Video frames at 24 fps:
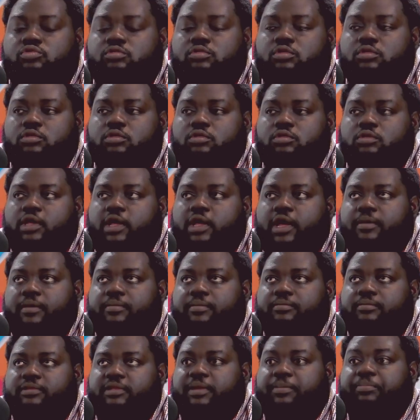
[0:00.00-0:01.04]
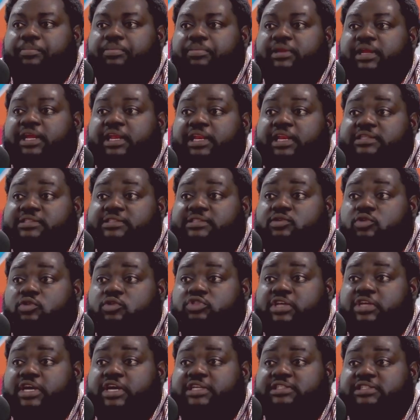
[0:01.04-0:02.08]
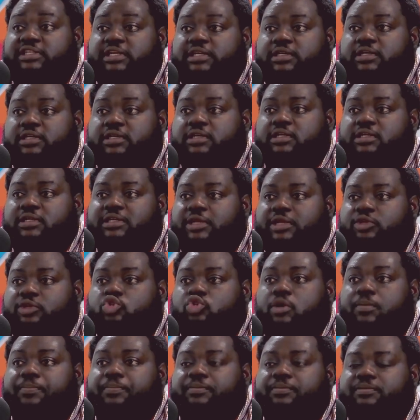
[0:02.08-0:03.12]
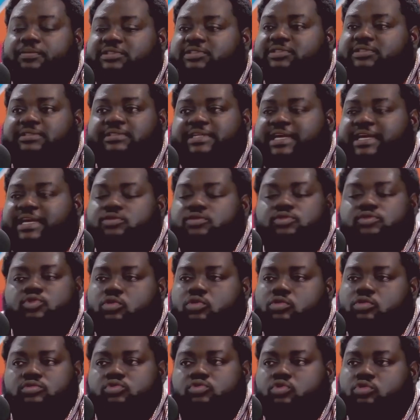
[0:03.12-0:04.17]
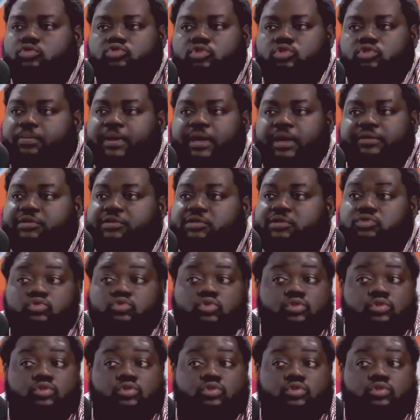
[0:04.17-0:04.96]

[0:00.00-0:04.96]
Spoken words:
the playlist, or should I say the top 10 songs or top 100 songs,